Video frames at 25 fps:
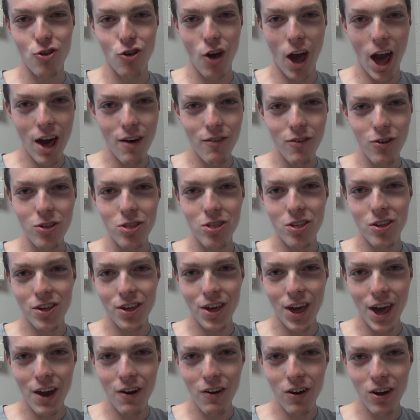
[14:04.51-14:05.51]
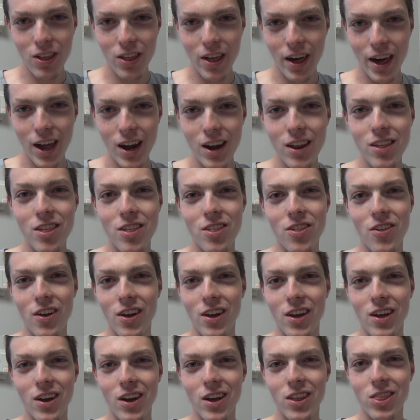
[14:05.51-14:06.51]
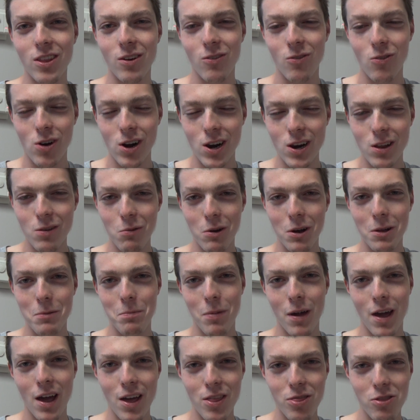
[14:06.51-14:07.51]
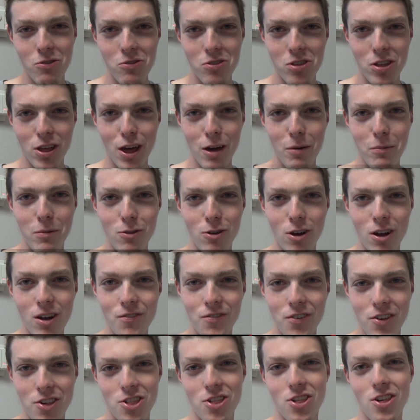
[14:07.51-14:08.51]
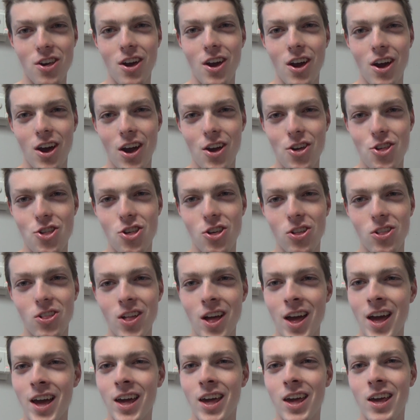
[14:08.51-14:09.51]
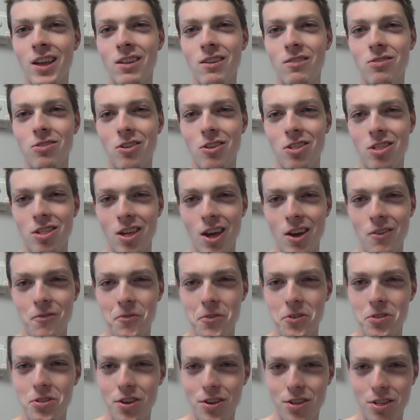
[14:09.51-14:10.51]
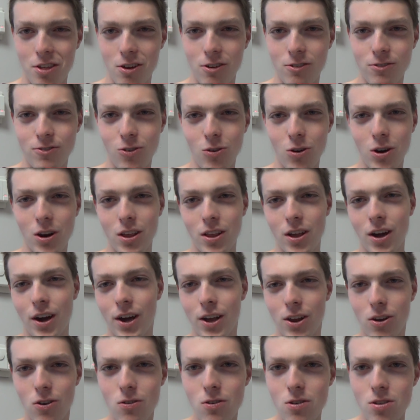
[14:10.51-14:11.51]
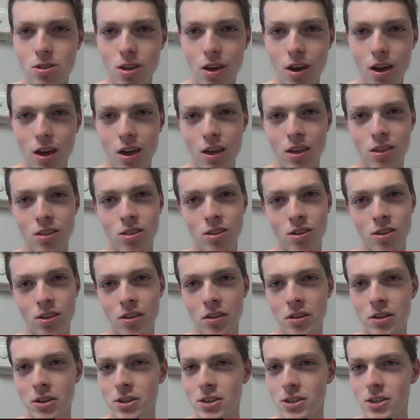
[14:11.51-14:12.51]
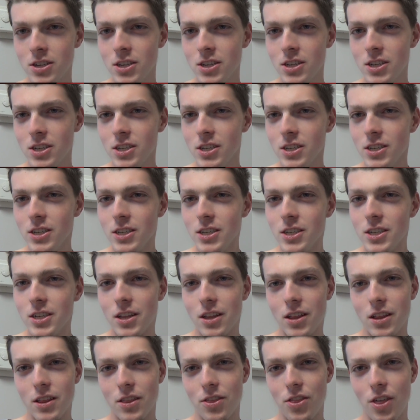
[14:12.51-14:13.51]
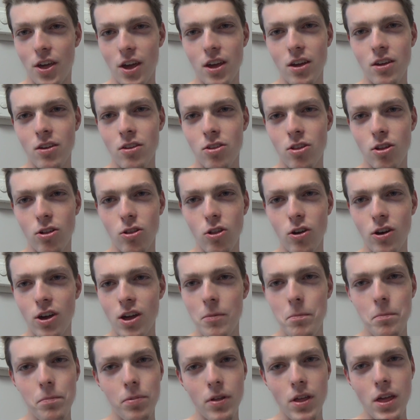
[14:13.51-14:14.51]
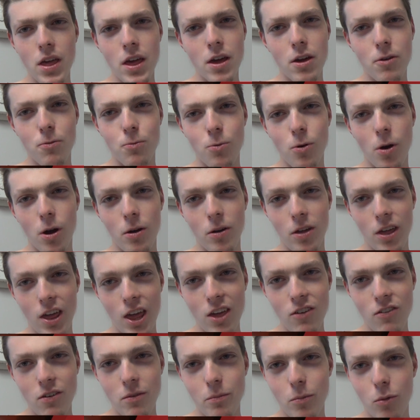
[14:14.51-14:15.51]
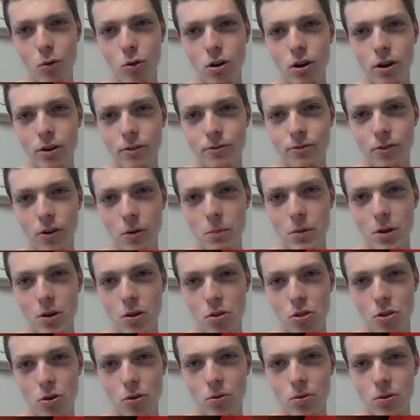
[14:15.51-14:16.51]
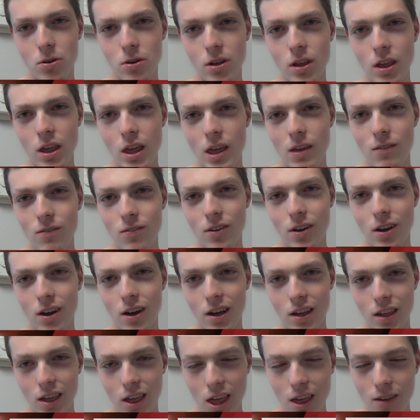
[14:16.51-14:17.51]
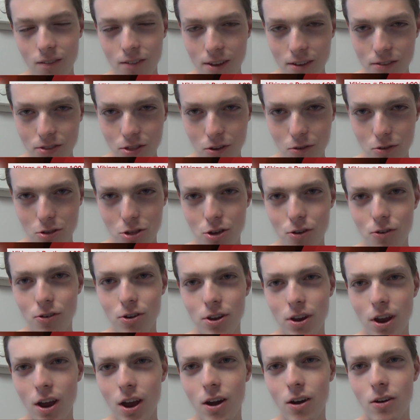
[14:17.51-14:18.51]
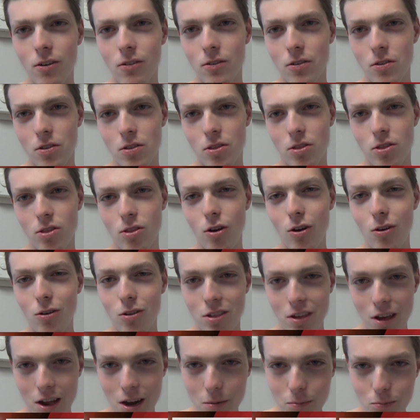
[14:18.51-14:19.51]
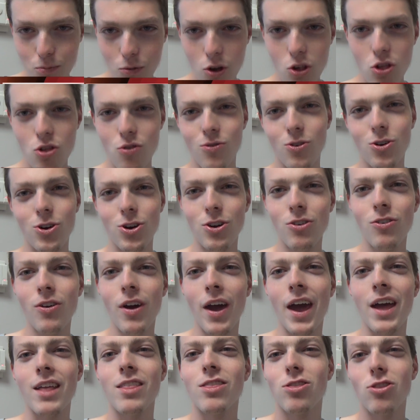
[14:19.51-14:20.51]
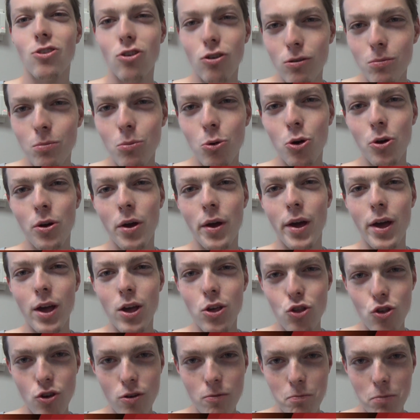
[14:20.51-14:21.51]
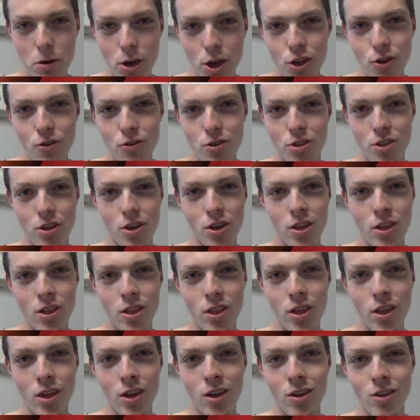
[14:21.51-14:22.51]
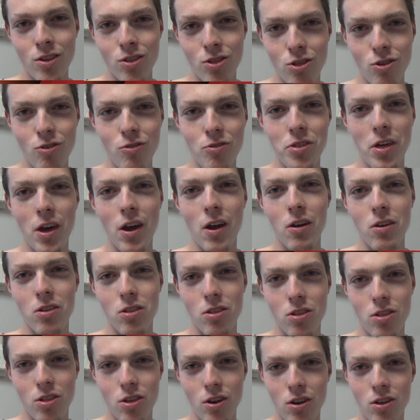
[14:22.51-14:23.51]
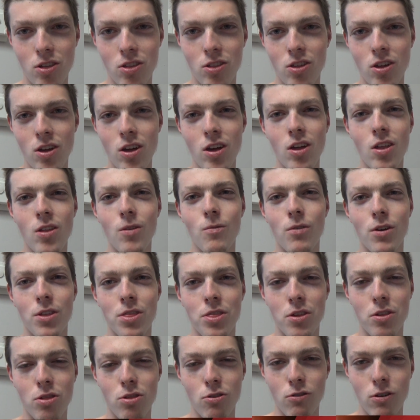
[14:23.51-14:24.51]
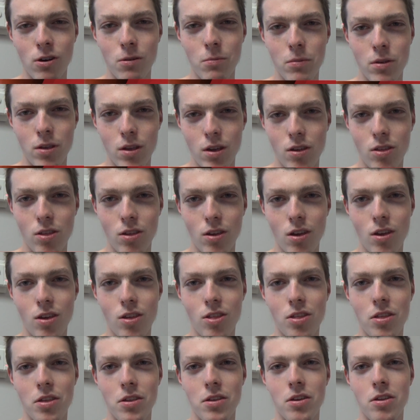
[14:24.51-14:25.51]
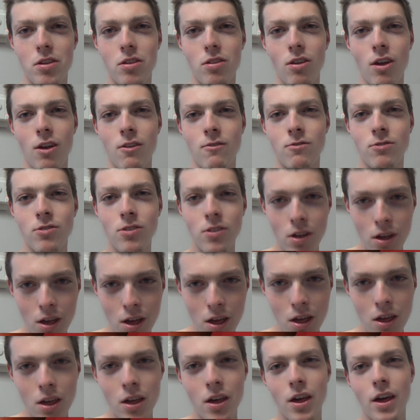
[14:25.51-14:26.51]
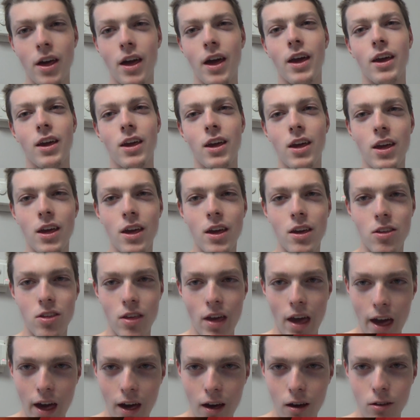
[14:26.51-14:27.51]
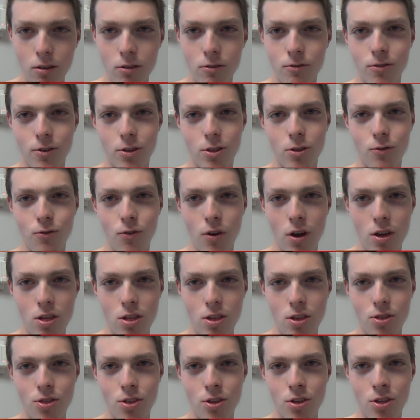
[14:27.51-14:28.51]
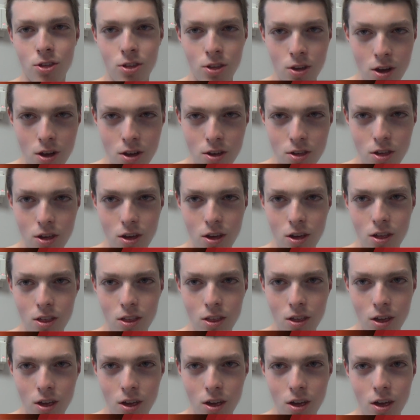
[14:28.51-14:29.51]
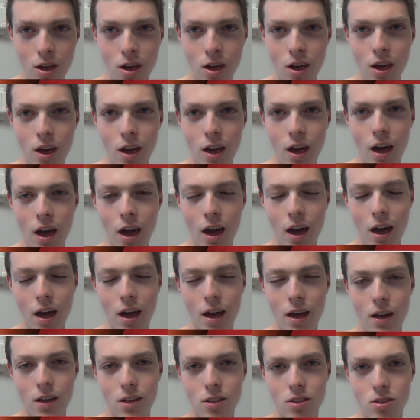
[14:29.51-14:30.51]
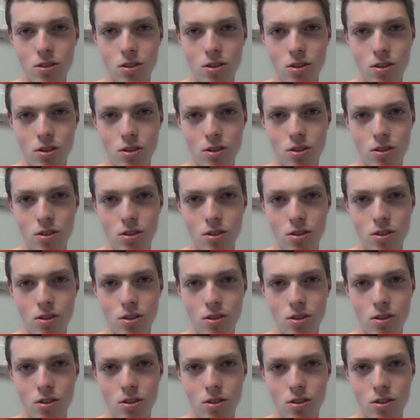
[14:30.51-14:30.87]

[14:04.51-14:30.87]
travel to Carolina to take on the 1-1 Panthers, coming off a shellacking of the San Francisco 49ers, and things are looking bleak even more for Minnesota, even if they're 2-0. No Teddy Bridgewater and no more Adrian Peterson in 2016 with the torn meniscus in his left knee. He is out for the rest of the season, and